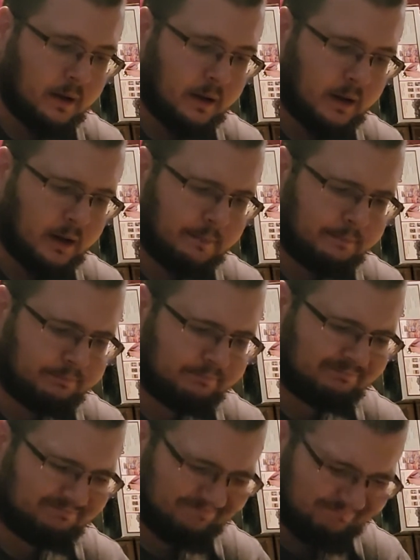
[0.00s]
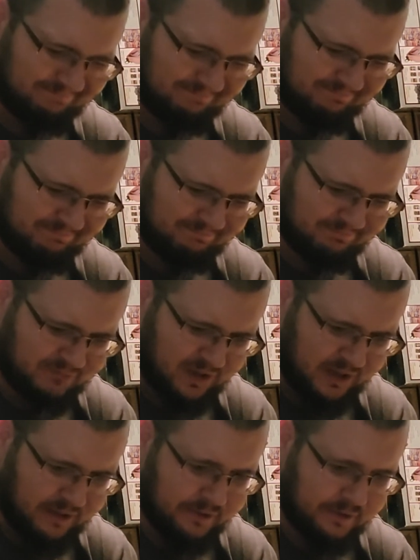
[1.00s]
Why
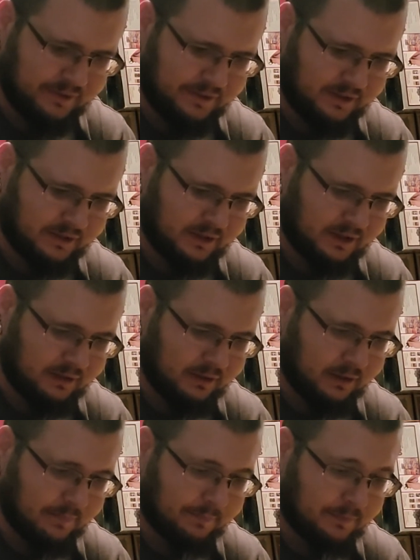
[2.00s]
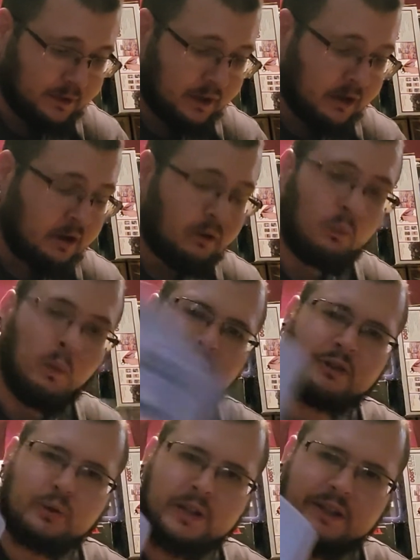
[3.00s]
is these stuck together? Okay.
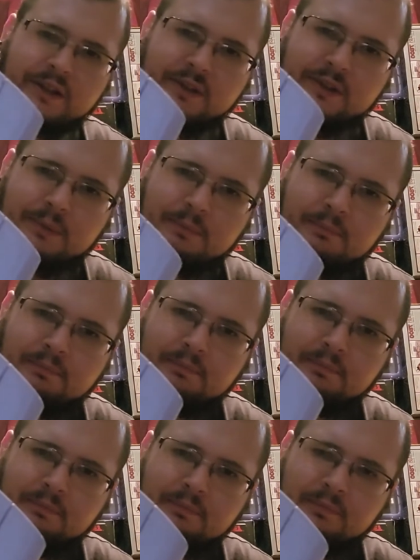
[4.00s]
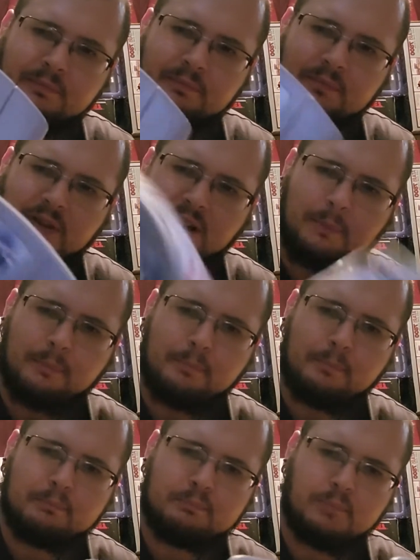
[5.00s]
Wetrix. It's like a
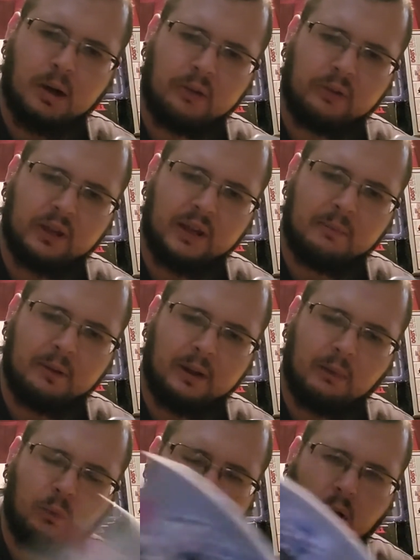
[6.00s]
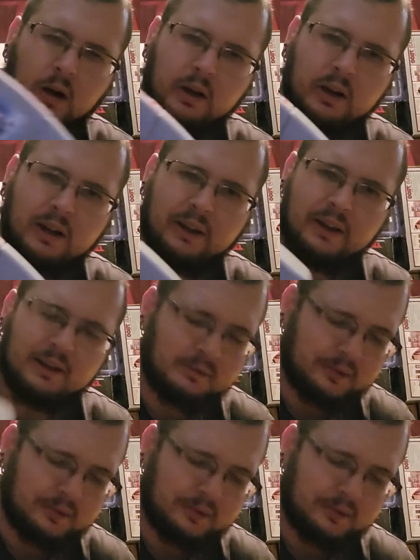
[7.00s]
puzzle game with like water, I think.